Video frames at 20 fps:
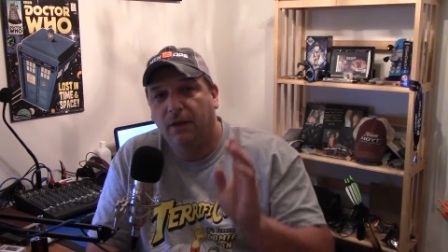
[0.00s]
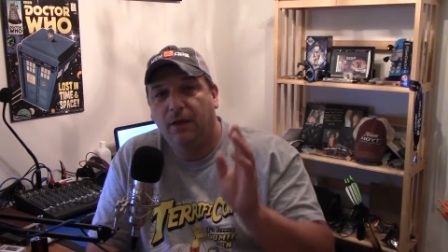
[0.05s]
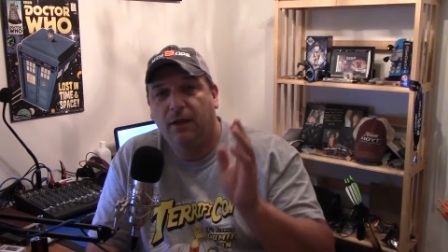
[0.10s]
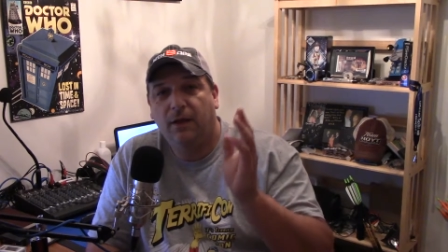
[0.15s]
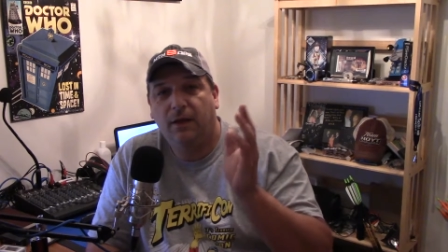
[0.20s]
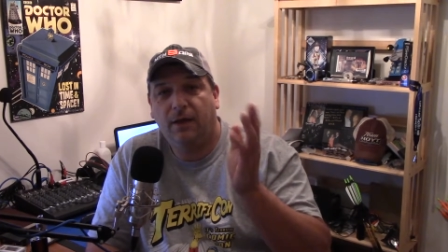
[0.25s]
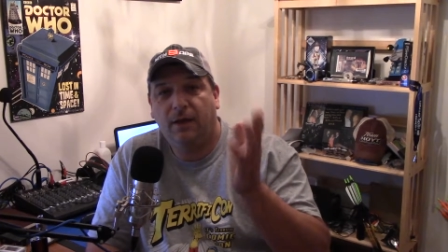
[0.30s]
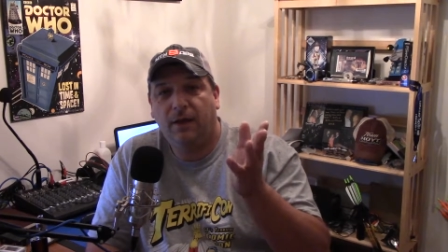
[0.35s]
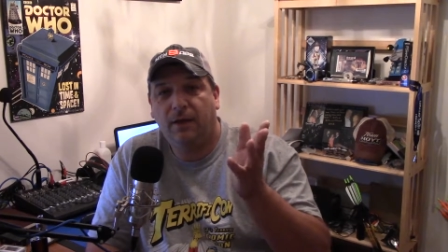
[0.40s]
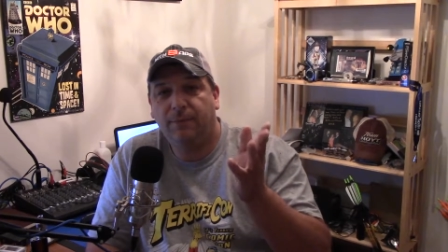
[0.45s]

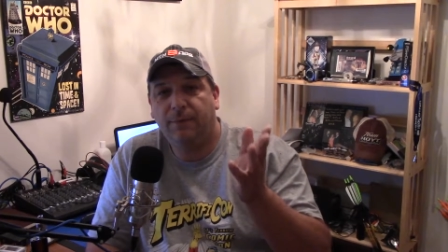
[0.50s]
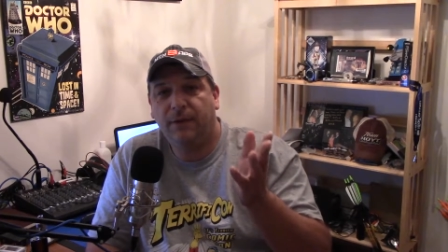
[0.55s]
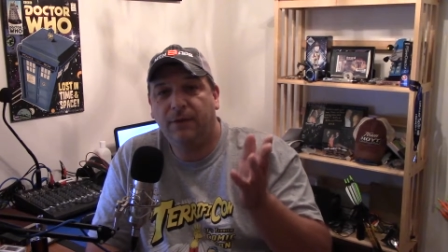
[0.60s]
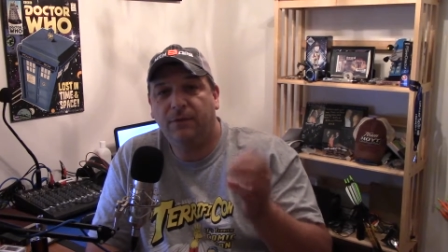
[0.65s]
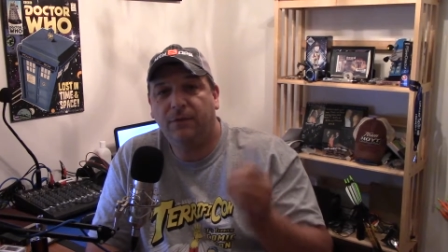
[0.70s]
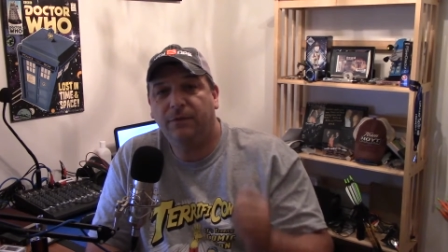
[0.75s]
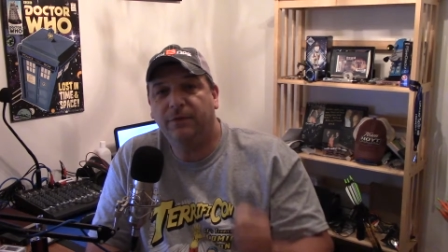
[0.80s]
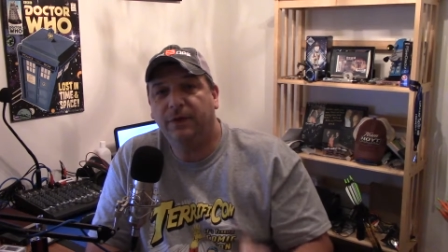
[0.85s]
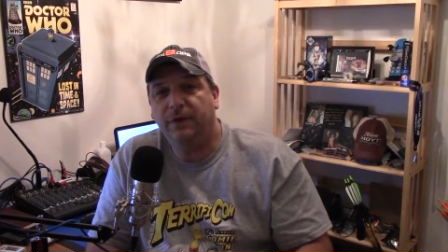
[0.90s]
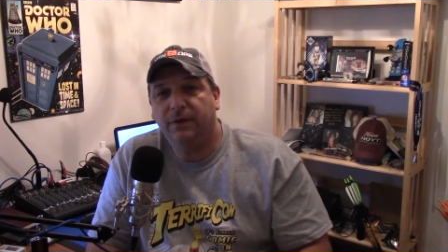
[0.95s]
hop on
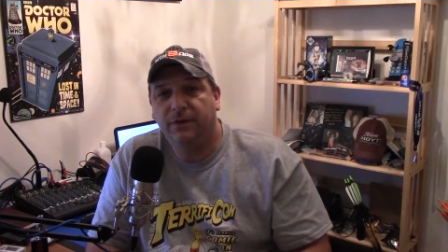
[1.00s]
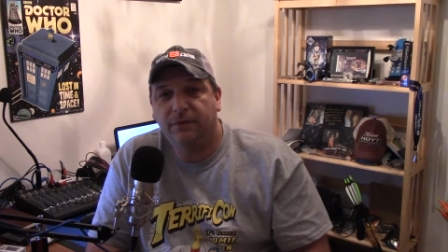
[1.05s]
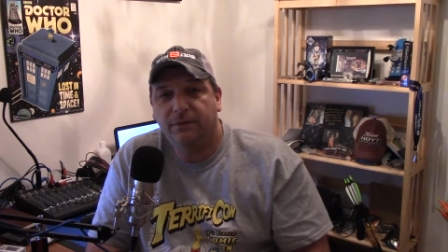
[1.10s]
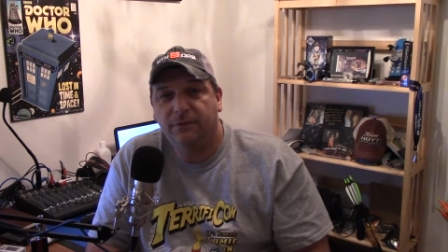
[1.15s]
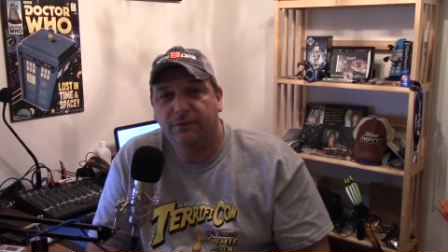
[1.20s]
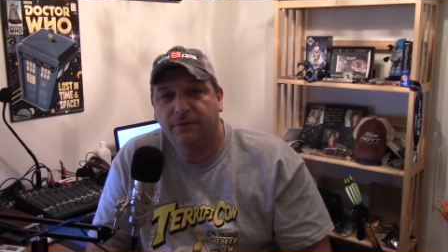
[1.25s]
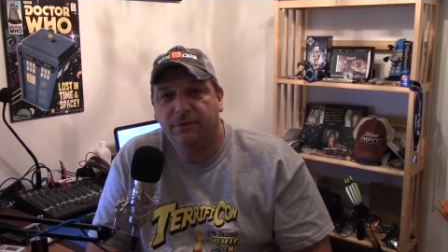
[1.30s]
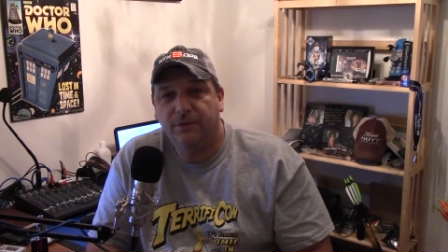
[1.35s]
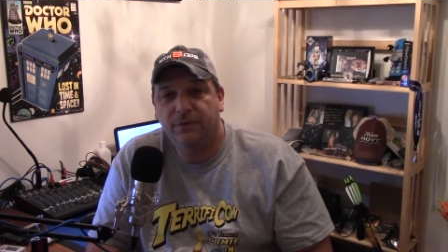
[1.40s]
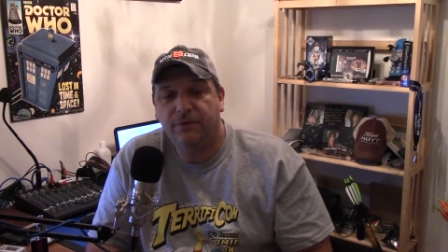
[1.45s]
over there
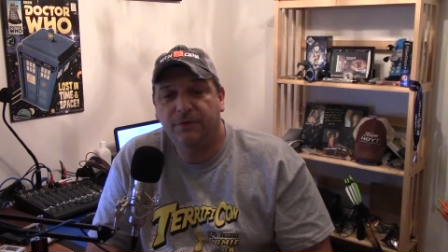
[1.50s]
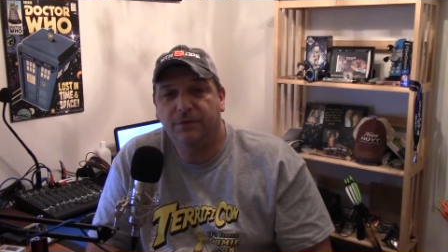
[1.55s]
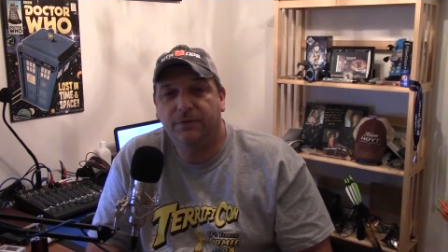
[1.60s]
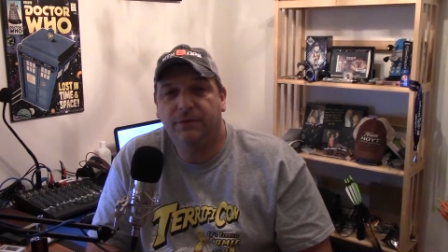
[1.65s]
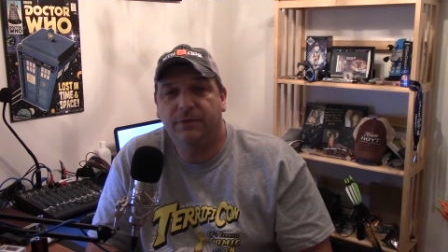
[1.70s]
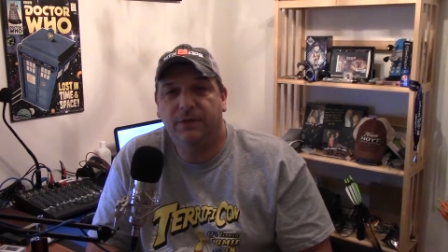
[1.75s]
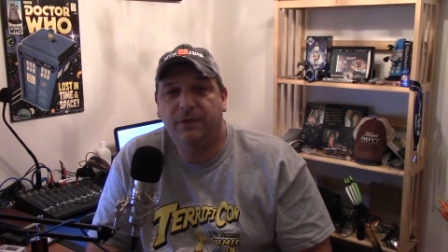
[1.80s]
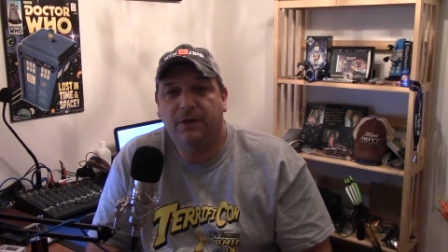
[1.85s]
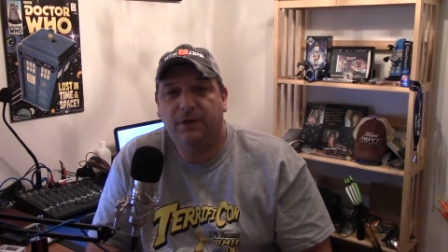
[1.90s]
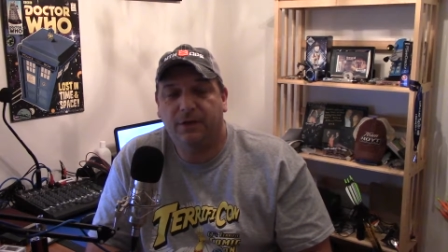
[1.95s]
for the
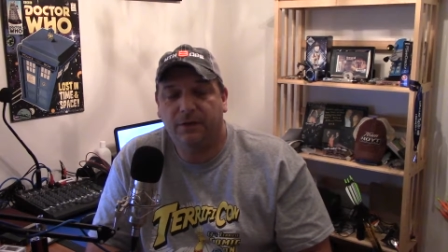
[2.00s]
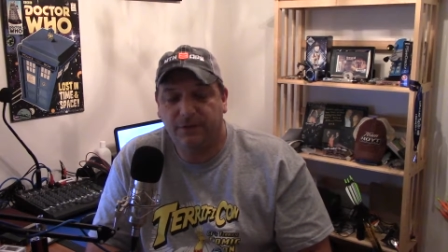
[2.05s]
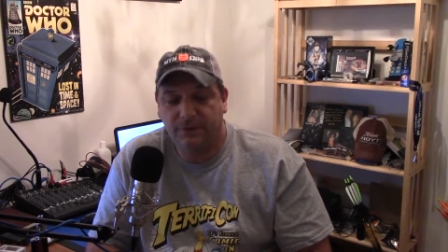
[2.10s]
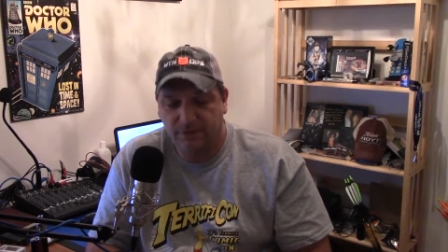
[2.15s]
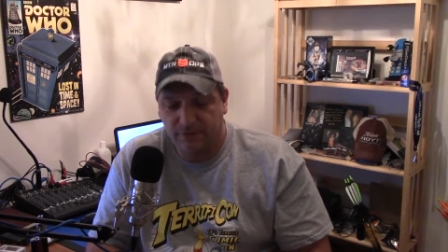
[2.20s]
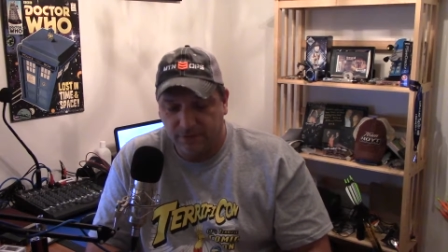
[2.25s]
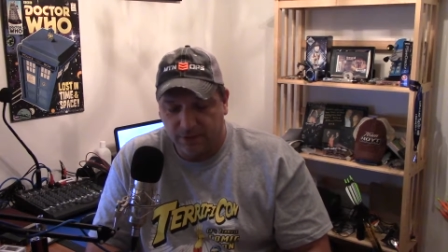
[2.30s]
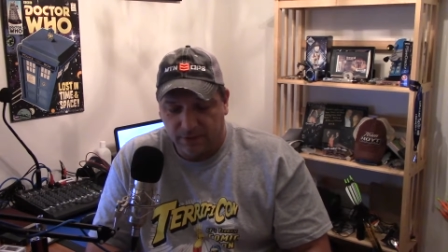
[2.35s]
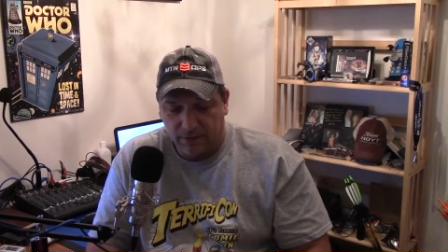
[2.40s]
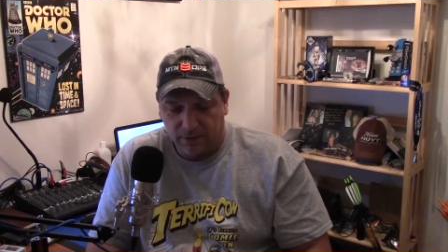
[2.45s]
touring
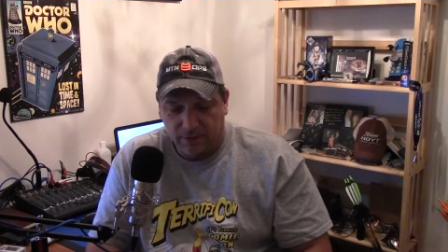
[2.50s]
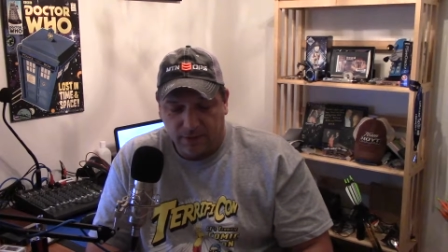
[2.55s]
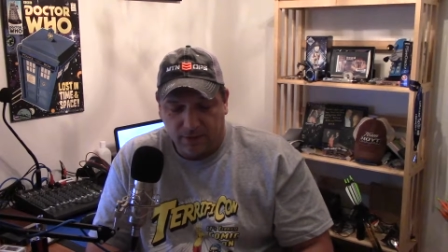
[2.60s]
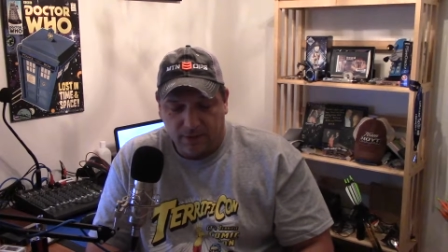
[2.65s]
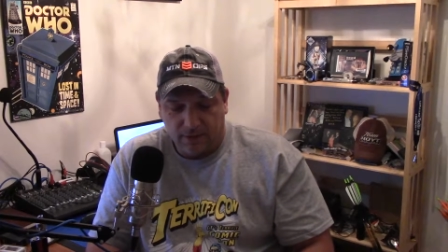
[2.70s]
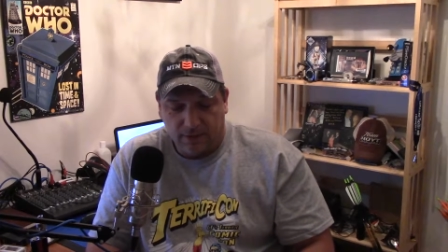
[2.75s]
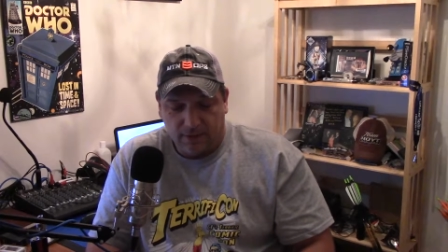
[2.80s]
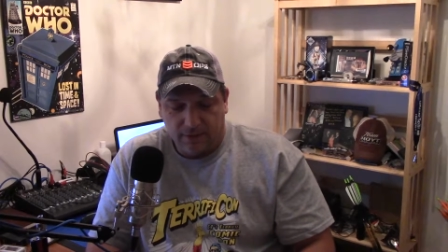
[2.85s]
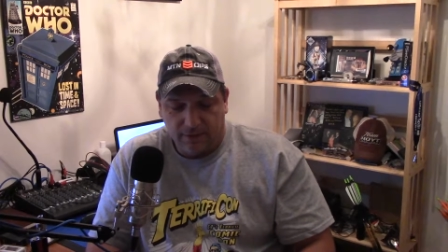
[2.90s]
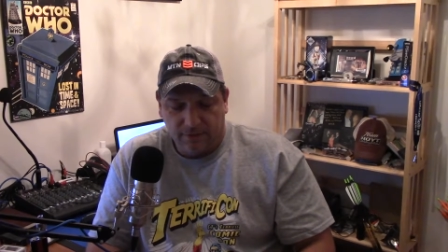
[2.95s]
cars.
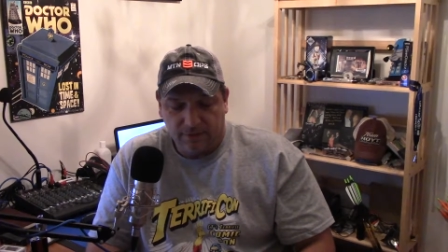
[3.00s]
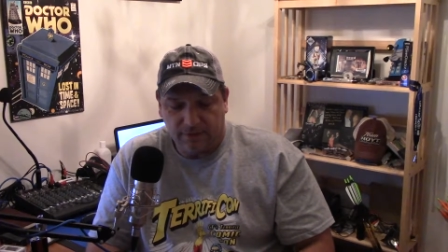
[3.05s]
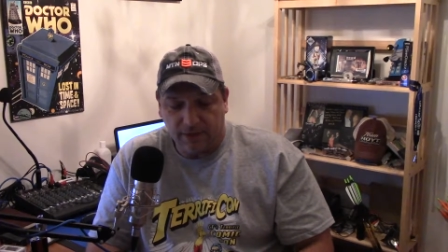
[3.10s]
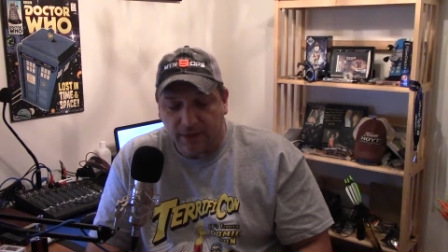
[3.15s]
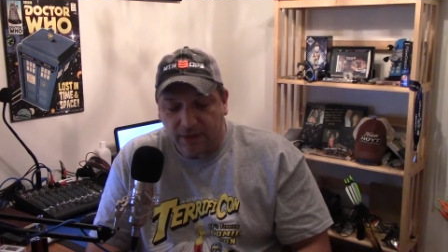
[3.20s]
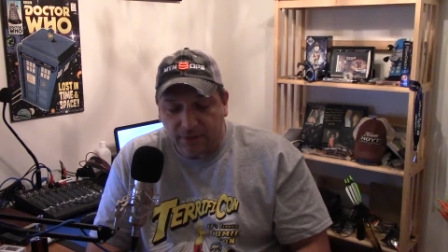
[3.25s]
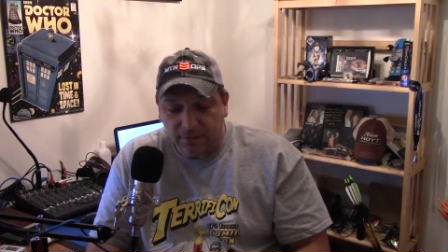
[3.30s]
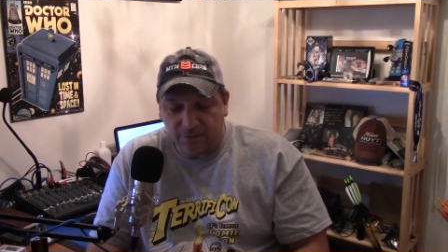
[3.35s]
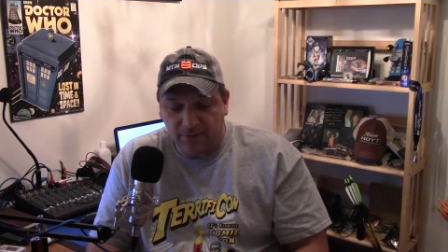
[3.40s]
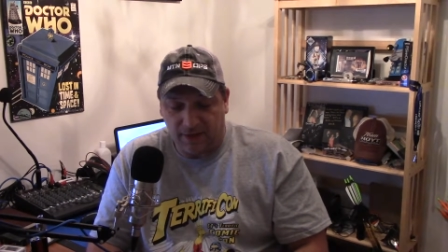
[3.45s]

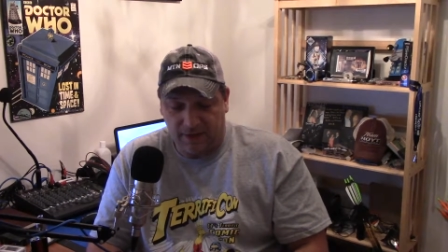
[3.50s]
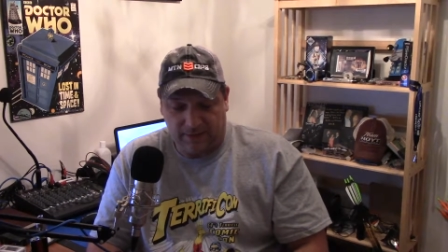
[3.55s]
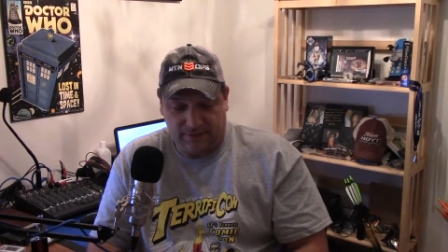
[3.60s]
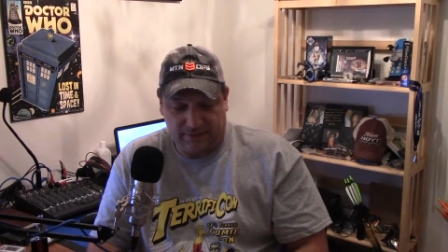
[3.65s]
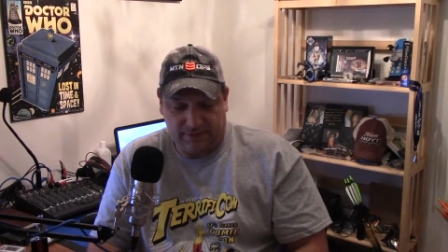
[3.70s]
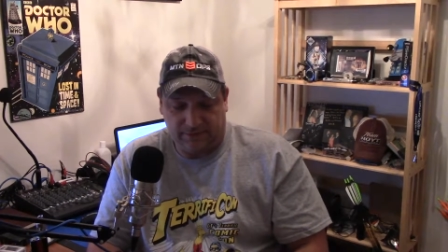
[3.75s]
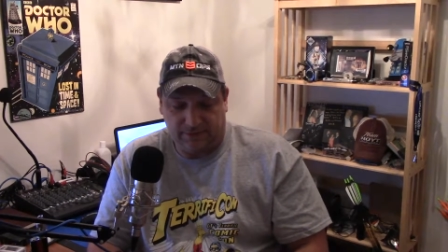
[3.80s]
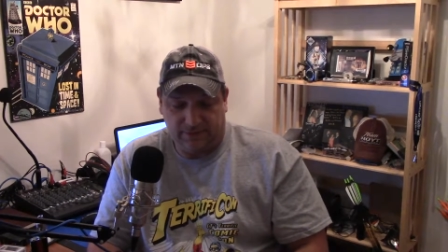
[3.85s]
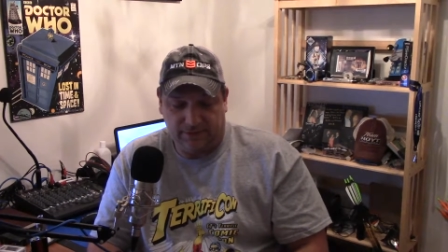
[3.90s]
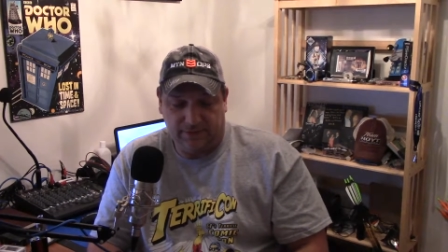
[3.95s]
Second
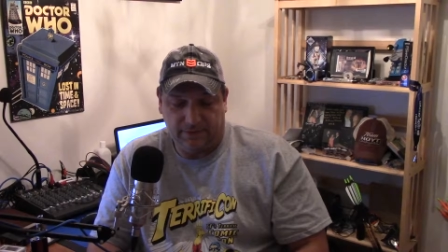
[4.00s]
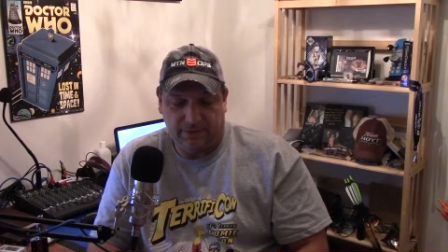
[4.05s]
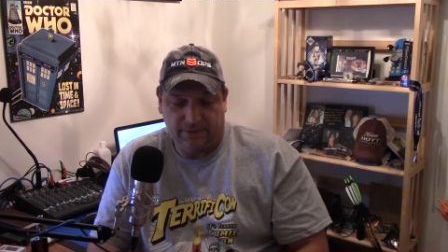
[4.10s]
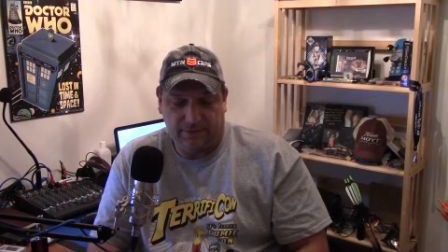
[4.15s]
race.